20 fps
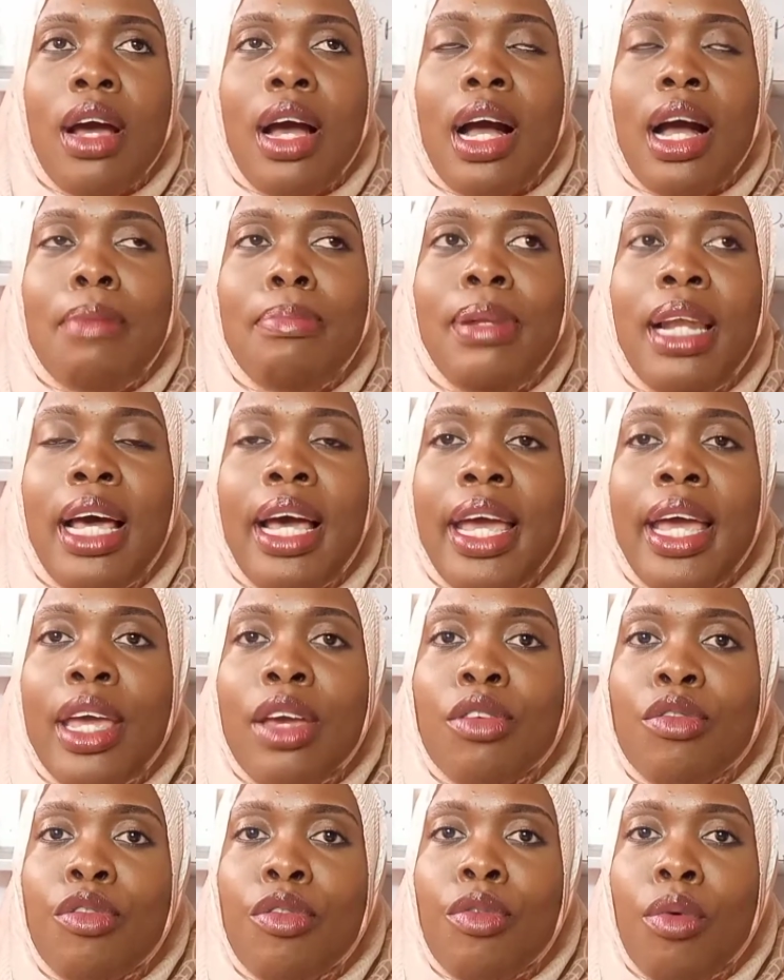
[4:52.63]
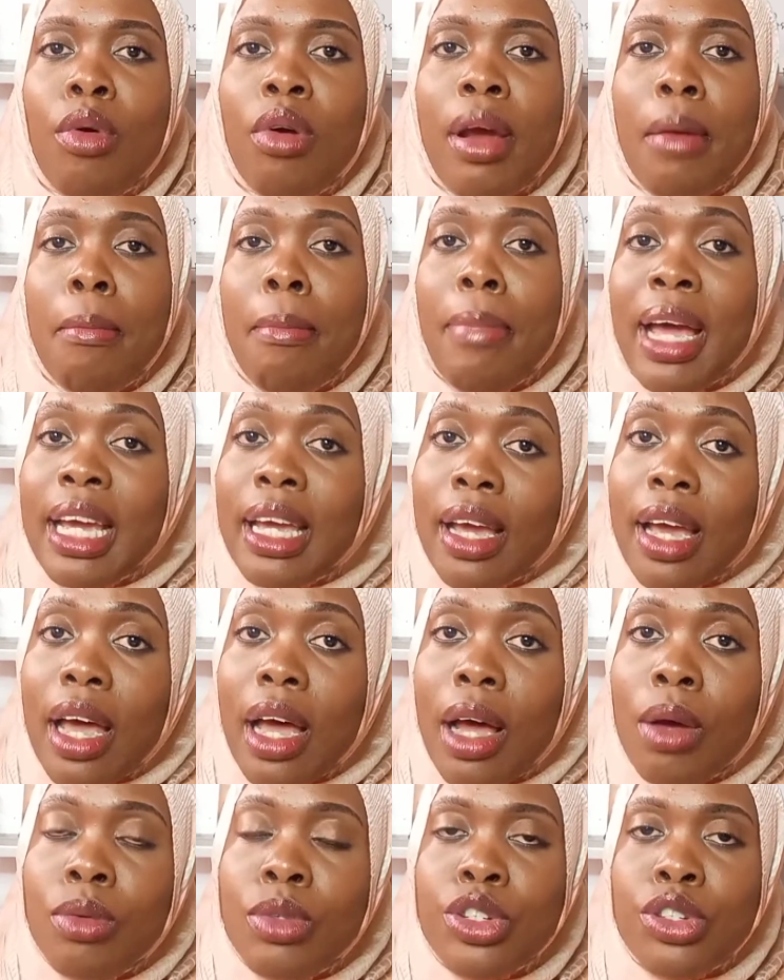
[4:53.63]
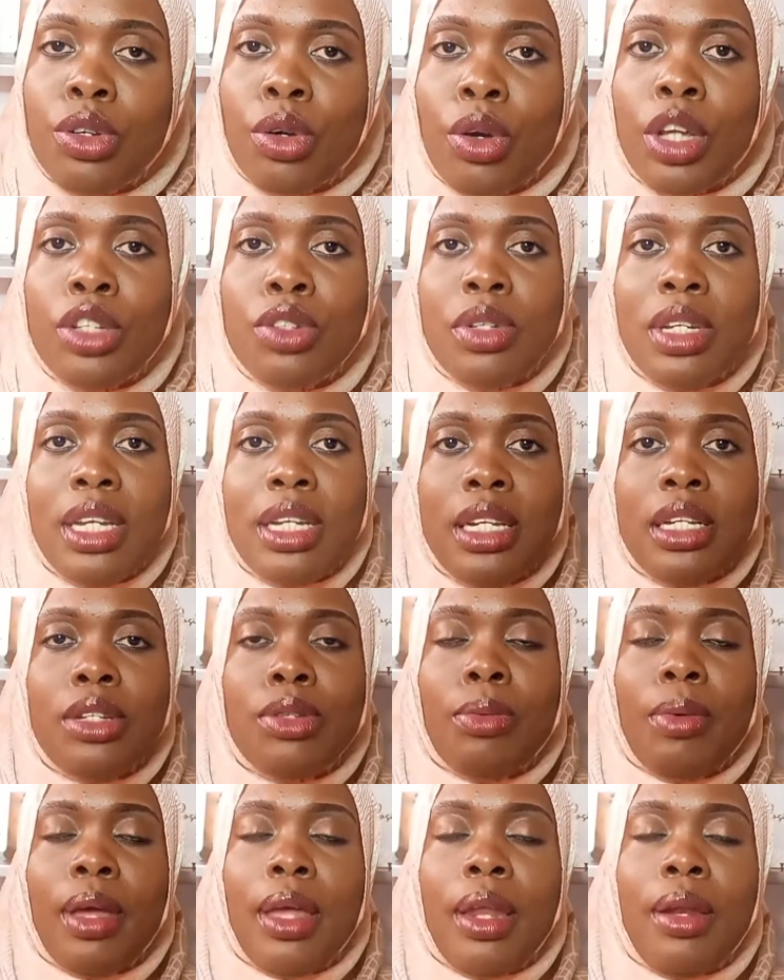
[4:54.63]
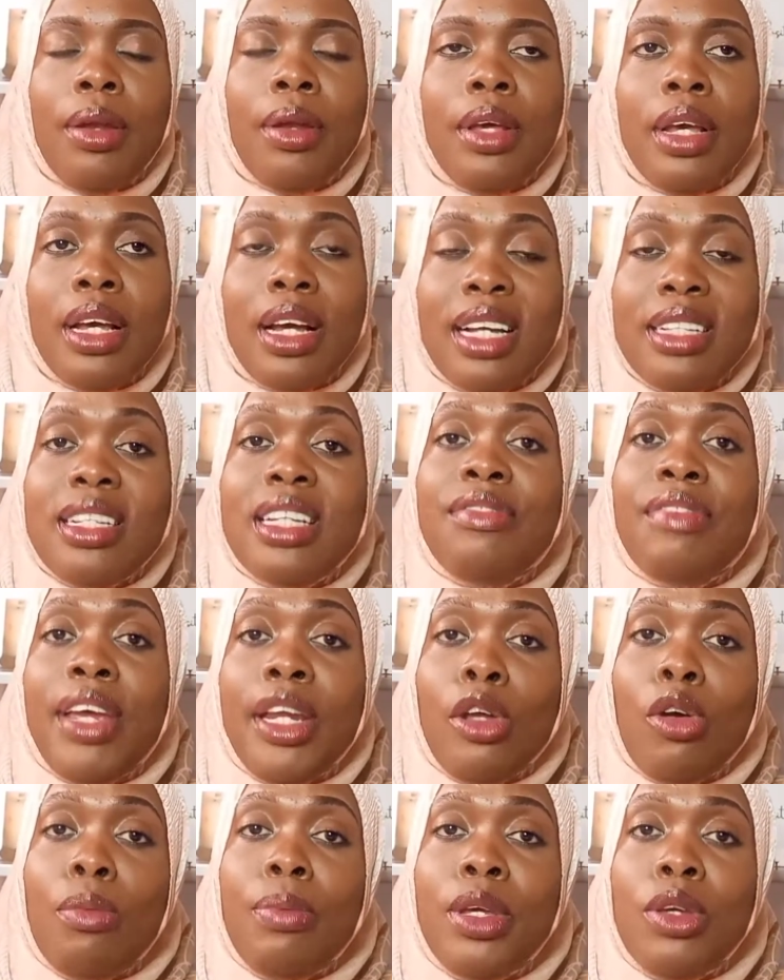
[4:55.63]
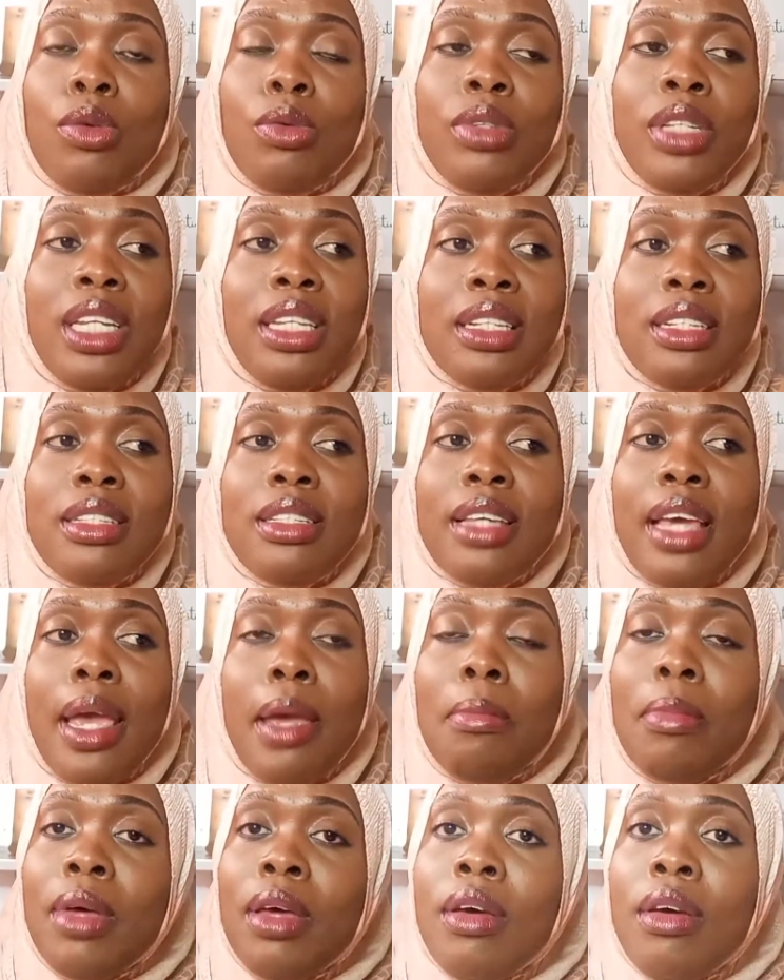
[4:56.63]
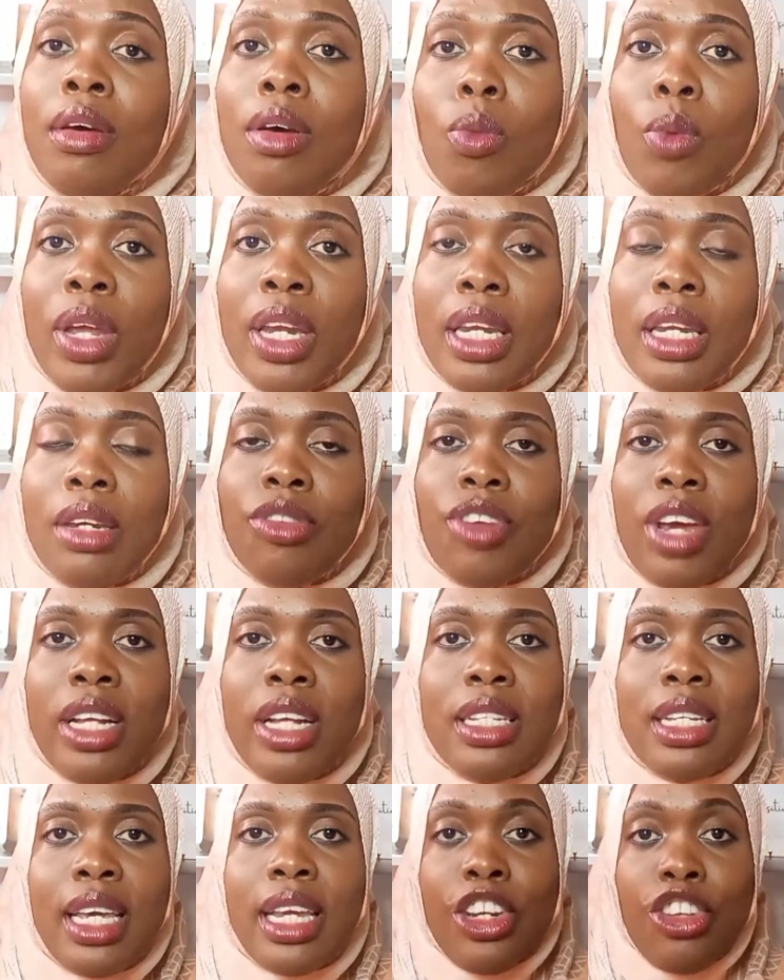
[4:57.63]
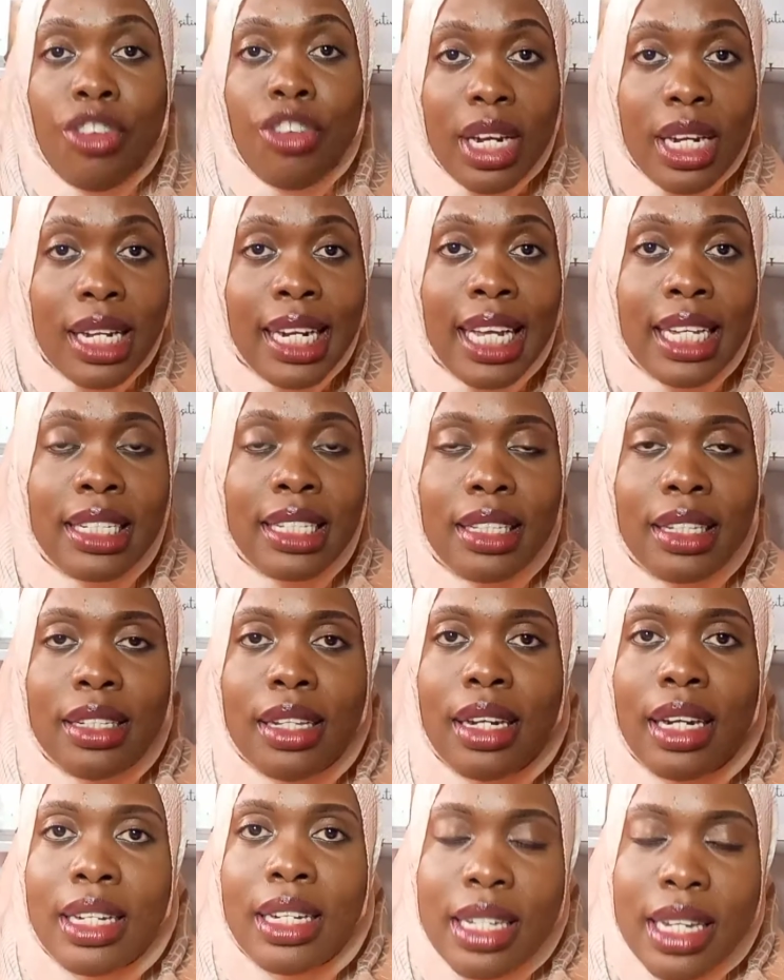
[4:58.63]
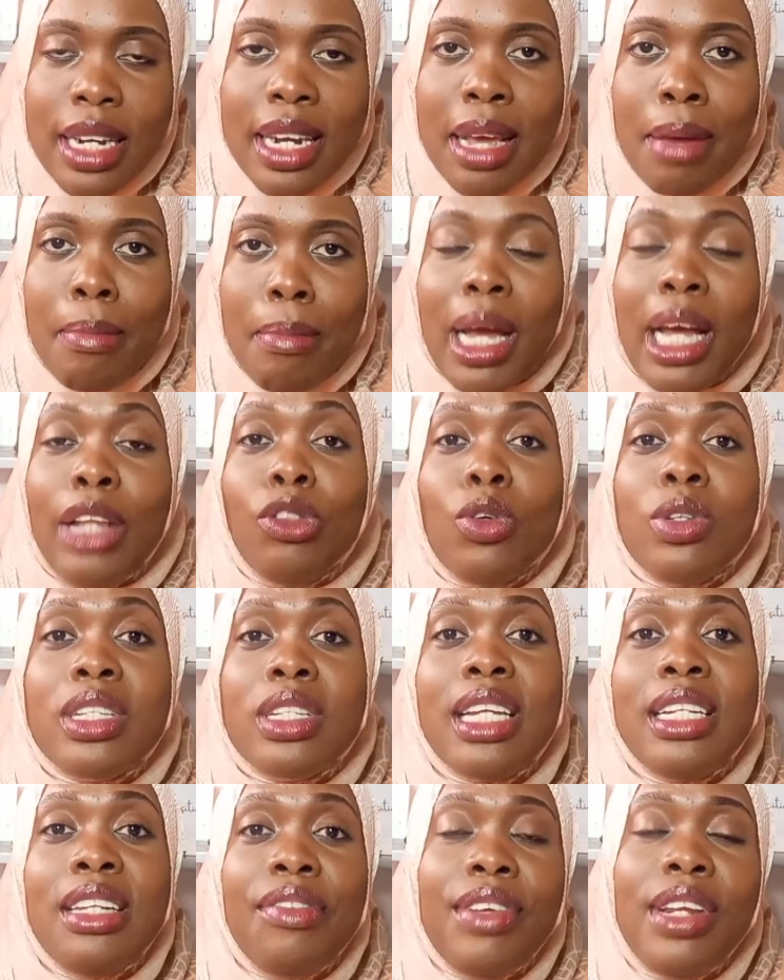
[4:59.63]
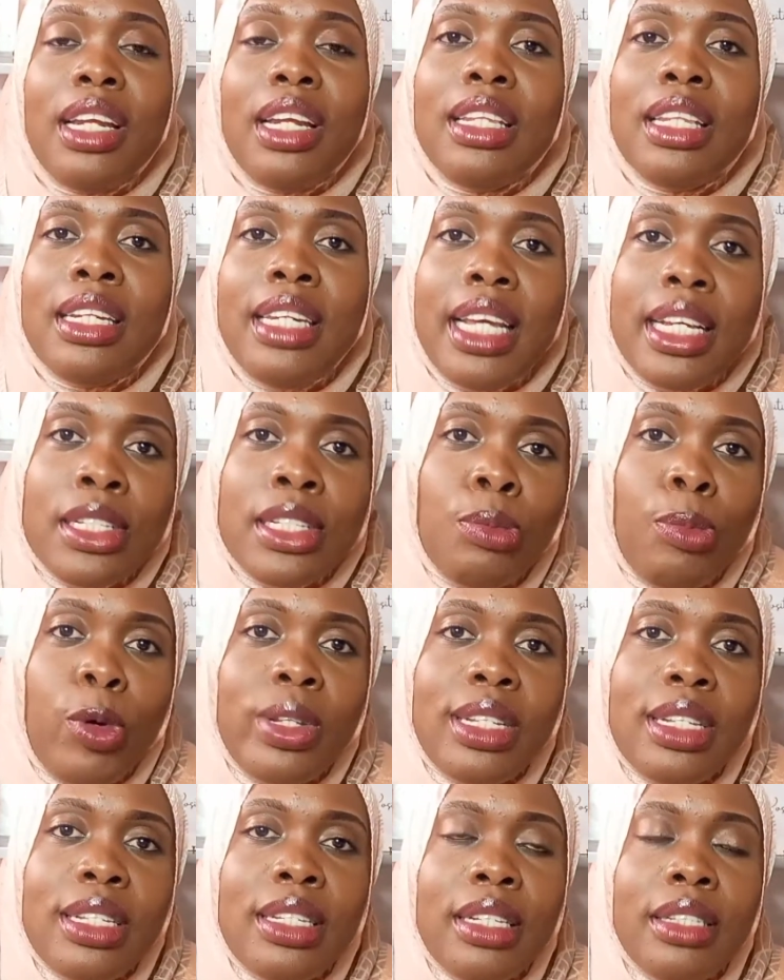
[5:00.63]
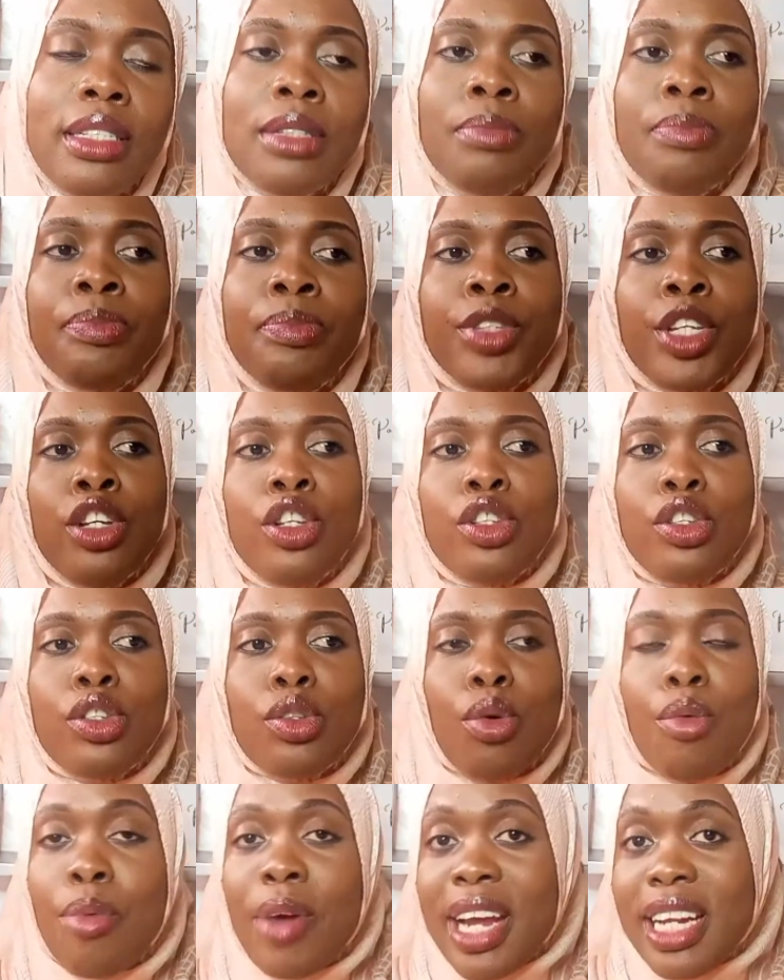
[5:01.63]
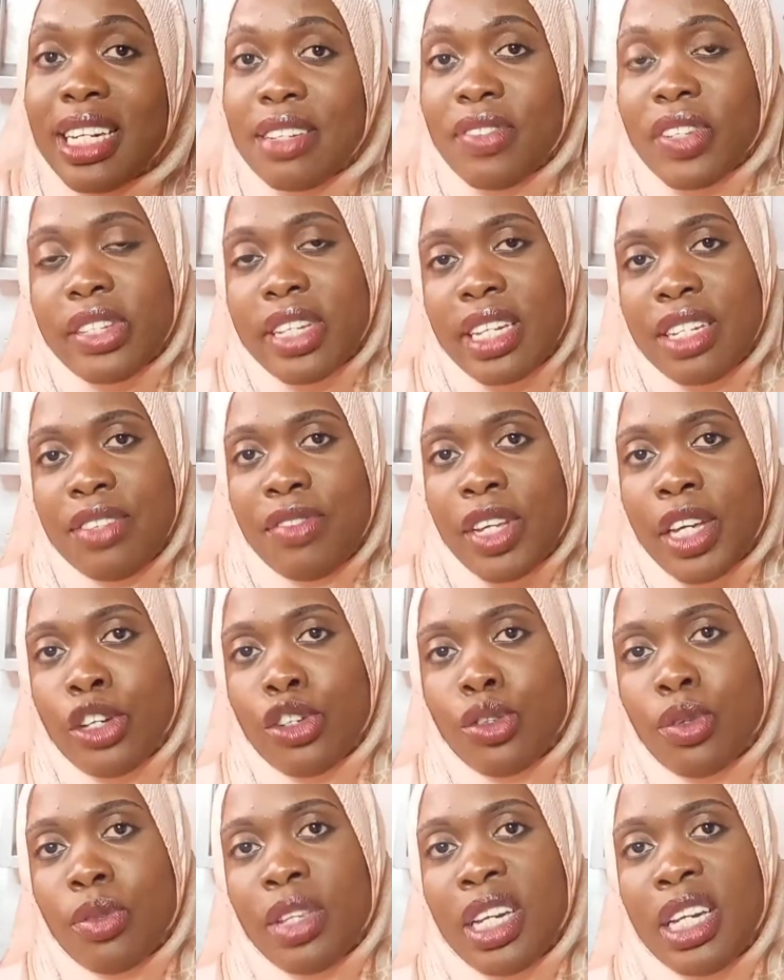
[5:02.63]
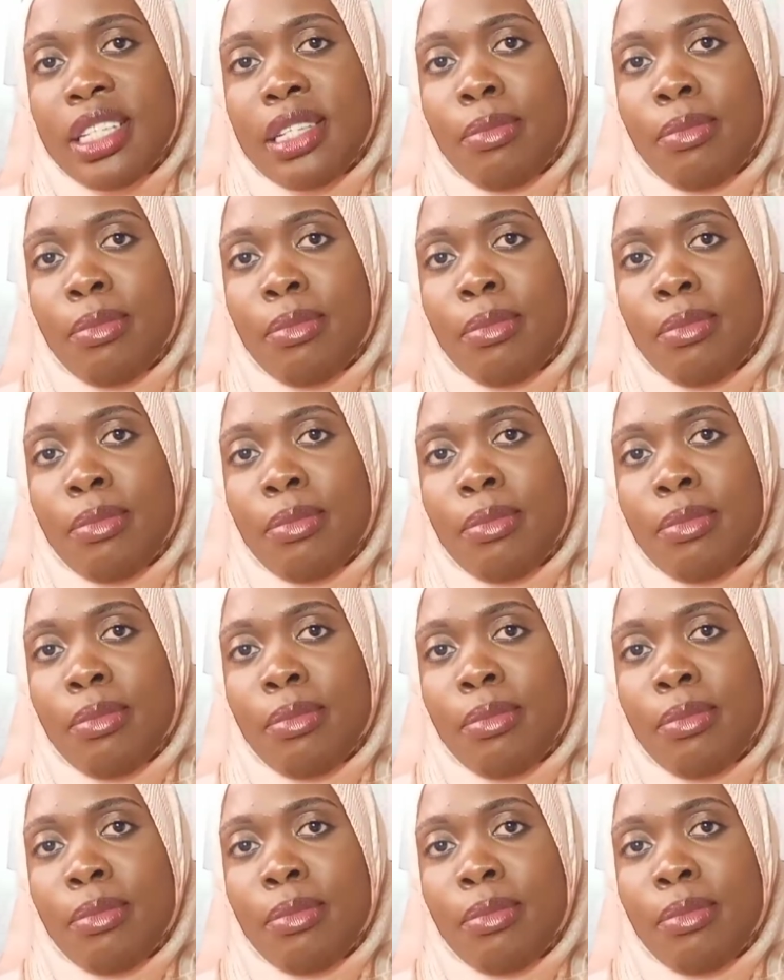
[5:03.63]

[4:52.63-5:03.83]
applying for a bank account, you're going to need it. When a certified copy, you will need the same when trying to get a trading license and a TIN number, and those are definitely the next processes. So right after certification, then it's